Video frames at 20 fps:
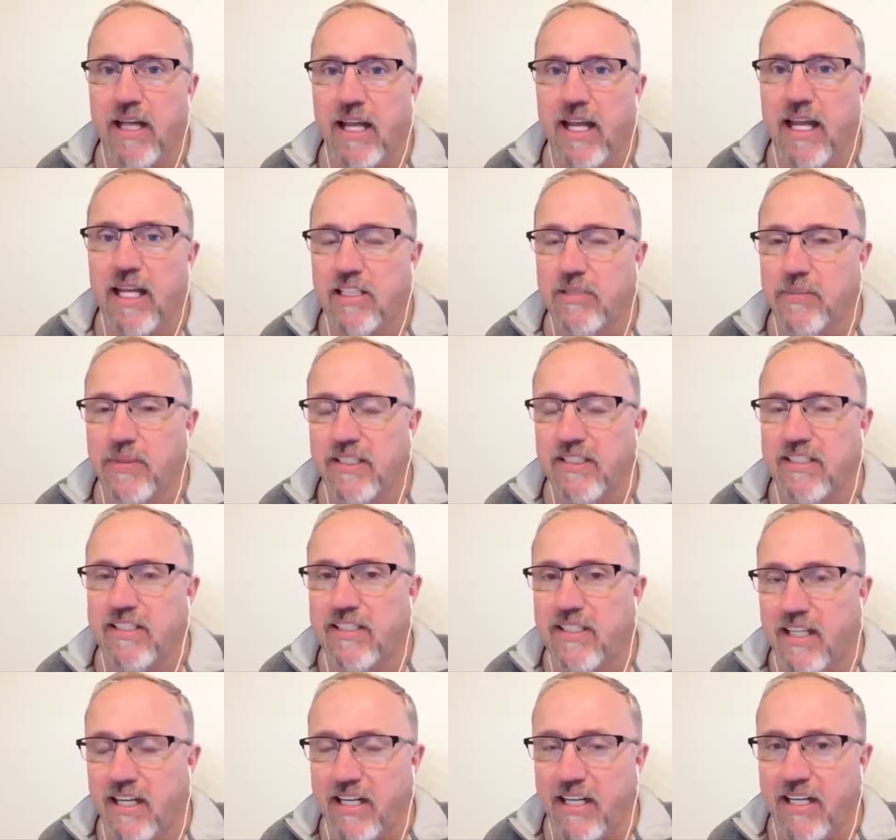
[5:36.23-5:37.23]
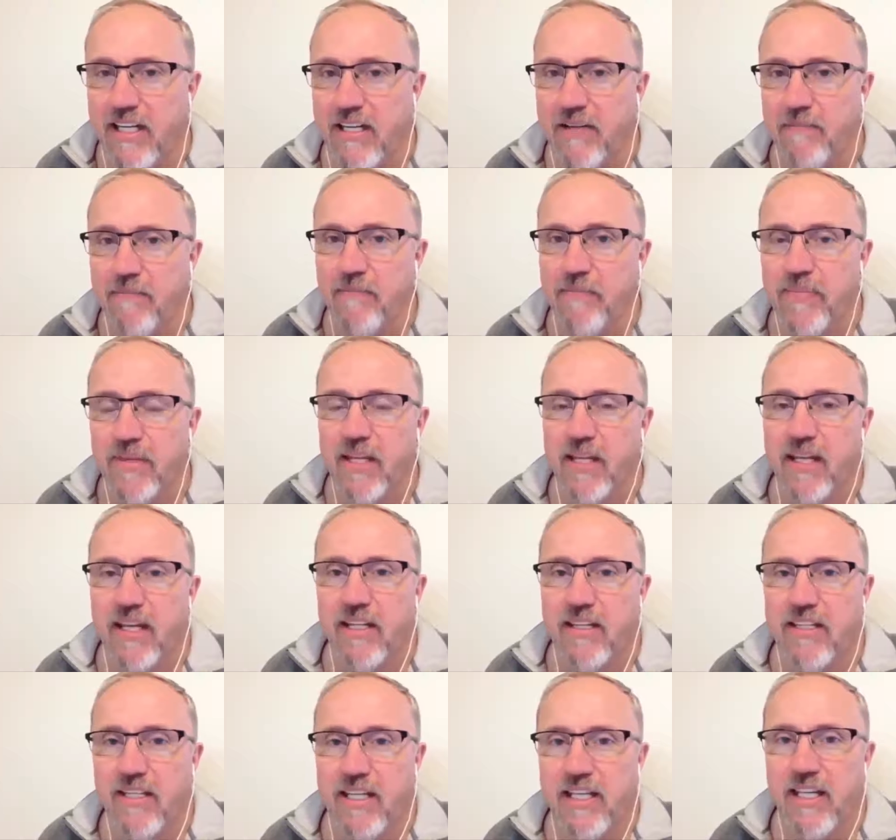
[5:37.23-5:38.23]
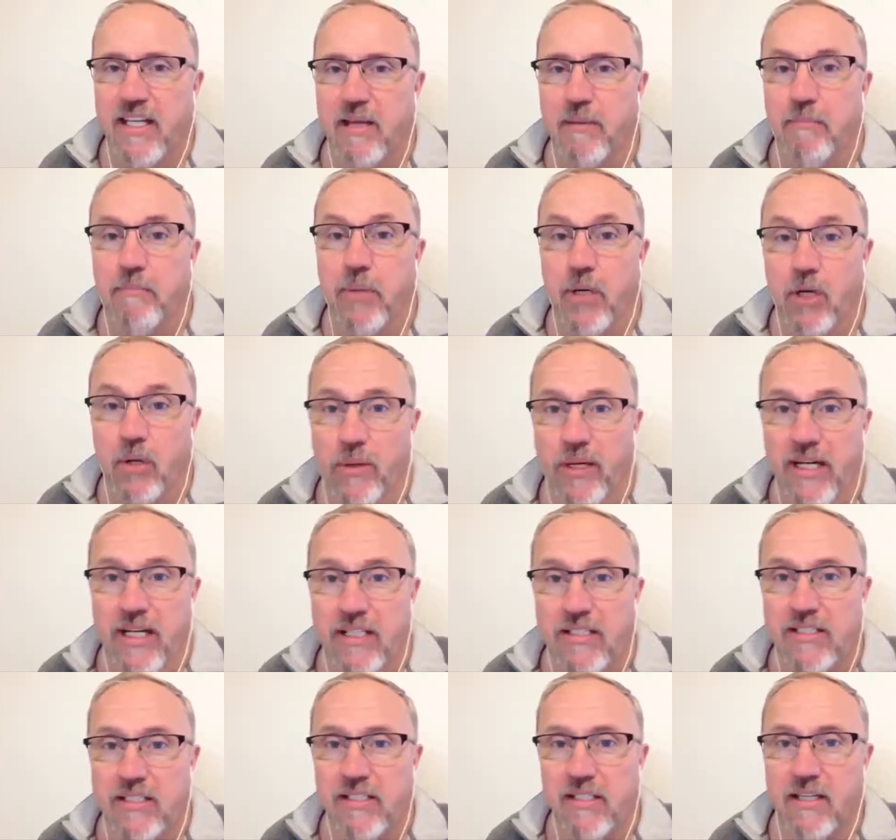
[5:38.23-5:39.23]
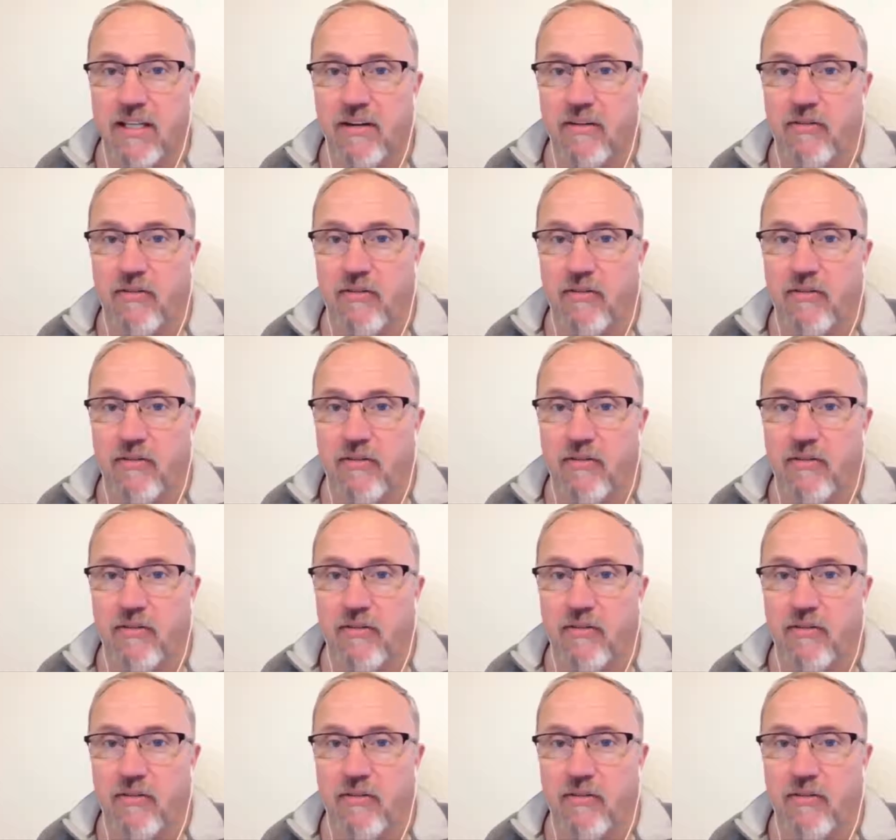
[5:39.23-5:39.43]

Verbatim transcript: He has been studying the buoys